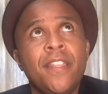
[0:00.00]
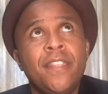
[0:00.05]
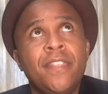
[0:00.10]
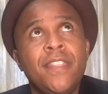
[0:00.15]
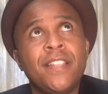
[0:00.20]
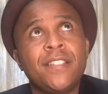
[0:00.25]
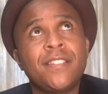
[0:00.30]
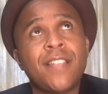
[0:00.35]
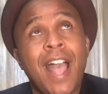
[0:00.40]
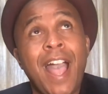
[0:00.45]

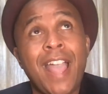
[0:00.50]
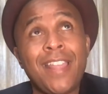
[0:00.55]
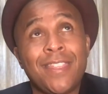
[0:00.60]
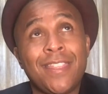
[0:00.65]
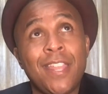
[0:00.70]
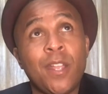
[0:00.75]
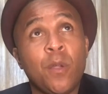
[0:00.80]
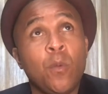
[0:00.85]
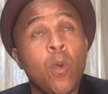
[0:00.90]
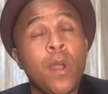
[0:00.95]
this i
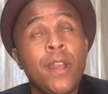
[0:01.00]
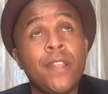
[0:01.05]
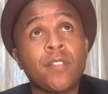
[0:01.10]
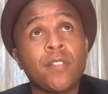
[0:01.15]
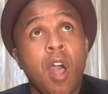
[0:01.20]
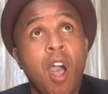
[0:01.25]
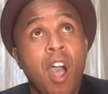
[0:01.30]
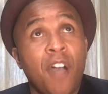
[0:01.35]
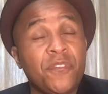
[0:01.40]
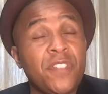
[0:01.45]
think what is
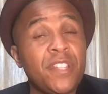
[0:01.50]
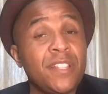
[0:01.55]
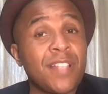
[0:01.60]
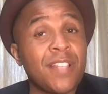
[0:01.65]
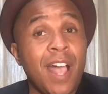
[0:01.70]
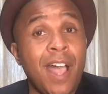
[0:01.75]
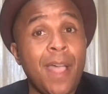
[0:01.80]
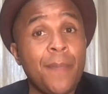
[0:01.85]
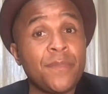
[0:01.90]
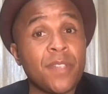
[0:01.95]

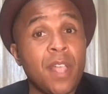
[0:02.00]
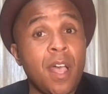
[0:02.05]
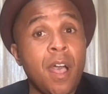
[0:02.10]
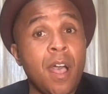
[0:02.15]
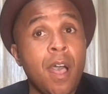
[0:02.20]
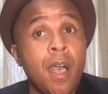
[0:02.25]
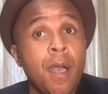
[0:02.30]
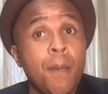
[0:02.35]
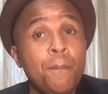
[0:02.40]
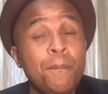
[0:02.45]
oftentimes a
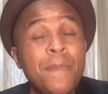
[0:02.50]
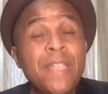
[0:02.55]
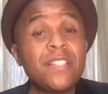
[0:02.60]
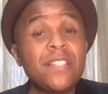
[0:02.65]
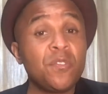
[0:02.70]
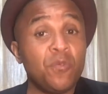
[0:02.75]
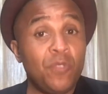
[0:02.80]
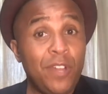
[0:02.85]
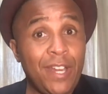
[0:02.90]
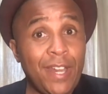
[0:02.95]
uh,
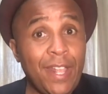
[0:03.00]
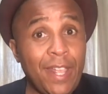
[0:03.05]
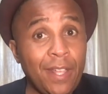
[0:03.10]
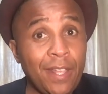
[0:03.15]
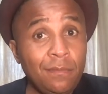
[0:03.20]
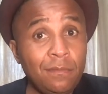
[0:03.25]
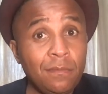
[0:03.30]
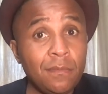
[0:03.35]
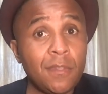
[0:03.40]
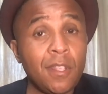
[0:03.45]

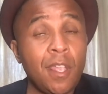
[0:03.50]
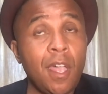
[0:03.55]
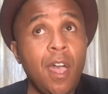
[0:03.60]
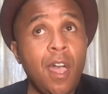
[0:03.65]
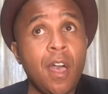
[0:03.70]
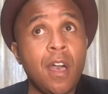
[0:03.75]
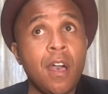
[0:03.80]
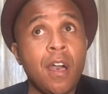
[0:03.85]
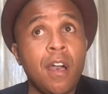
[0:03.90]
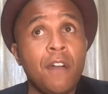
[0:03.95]
misreading
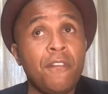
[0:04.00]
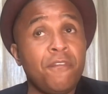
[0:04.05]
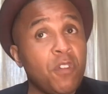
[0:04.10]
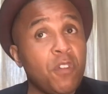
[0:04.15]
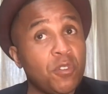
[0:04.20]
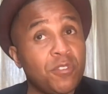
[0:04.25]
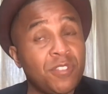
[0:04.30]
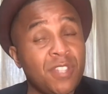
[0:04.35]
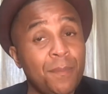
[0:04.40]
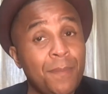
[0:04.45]
uh,
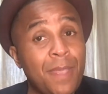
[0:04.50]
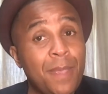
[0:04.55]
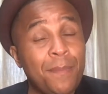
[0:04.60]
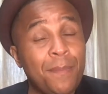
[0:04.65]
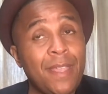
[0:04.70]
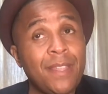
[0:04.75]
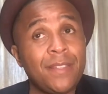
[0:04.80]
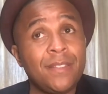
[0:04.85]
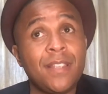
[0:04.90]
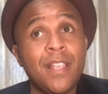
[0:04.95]
First
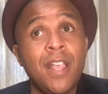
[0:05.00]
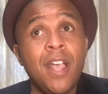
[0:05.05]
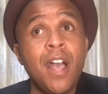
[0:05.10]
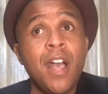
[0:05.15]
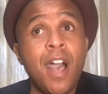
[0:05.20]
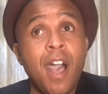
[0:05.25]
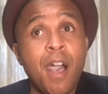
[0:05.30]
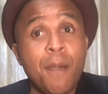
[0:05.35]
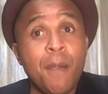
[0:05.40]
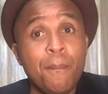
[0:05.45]
Amendment,
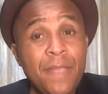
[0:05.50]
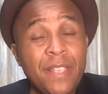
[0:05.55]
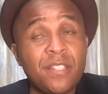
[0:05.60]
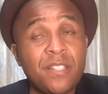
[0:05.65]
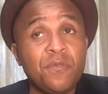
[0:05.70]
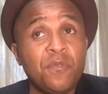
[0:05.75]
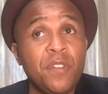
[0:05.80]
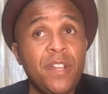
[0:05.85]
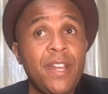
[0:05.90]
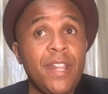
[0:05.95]
a
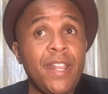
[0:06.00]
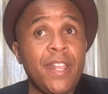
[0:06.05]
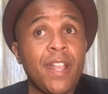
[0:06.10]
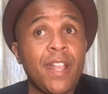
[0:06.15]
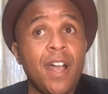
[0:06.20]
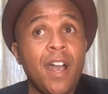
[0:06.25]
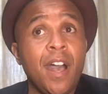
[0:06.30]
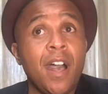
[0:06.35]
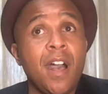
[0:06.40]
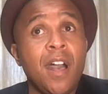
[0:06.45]
misreading
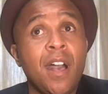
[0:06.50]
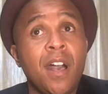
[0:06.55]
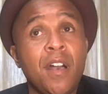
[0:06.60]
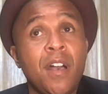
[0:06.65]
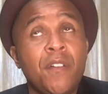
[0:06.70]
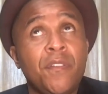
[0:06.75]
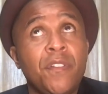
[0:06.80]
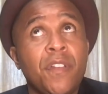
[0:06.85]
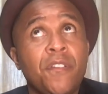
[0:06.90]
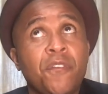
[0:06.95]

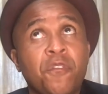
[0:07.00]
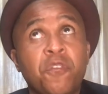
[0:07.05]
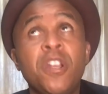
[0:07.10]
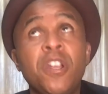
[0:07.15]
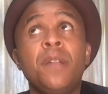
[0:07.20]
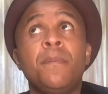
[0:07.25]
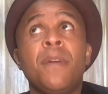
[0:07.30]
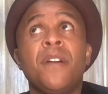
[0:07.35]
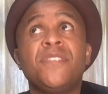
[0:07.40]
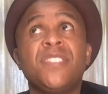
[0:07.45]
of
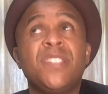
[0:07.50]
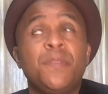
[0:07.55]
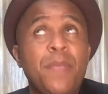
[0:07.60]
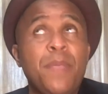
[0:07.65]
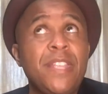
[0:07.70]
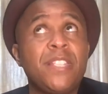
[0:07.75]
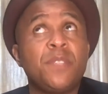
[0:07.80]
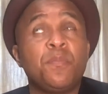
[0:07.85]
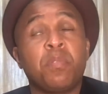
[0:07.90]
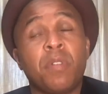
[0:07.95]
freedom of
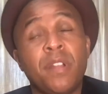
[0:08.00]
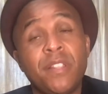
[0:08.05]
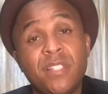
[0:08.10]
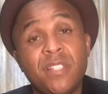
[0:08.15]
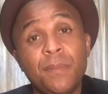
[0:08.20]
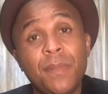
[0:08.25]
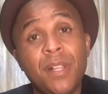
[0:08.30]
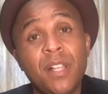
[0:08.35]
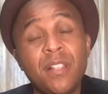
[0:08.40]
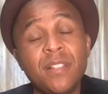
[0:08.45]
speech
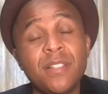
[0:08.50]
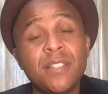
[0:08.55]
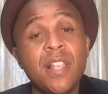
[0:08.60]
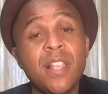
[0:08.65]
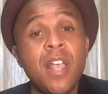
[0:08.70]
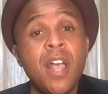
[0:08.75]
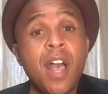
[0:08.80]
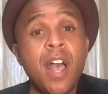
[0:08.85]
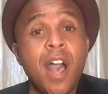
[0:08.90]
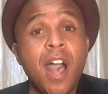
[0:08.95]
principles
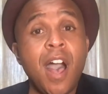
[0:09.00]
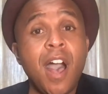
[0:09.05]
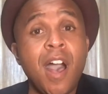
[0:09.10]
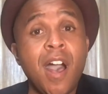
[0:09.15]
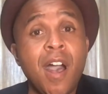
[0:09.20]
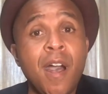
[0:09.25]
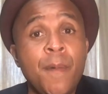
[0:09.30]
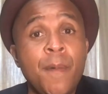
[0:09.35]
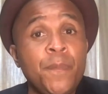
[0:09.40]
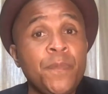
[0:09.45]

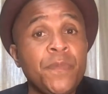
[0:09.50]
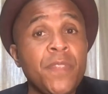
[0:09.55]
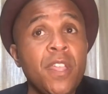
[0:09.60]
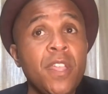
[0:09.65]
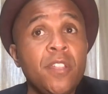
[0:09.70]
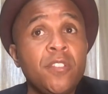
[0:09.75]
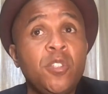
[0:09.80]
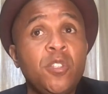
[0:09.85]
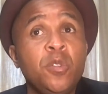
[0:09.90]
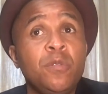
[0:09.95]
um,
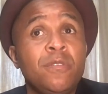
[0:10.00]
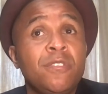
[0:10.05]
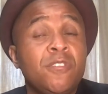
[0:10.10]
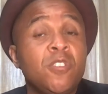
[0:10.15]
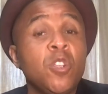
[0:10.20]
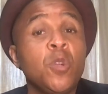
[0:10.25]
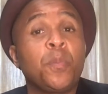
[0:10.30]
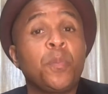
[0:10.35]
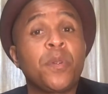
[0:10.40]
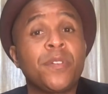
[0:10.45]
to
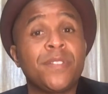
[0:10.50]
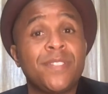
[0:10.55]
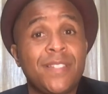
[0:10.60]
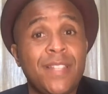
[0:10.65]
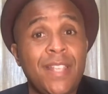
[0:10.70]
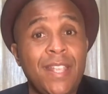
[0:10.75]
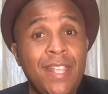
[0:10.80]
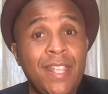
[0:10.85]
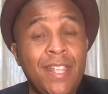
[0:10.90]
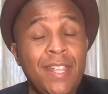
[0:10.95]

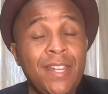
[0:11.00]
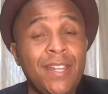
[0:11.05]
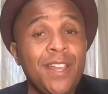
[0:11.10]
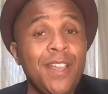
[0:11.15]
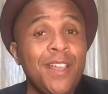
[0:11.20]
supersede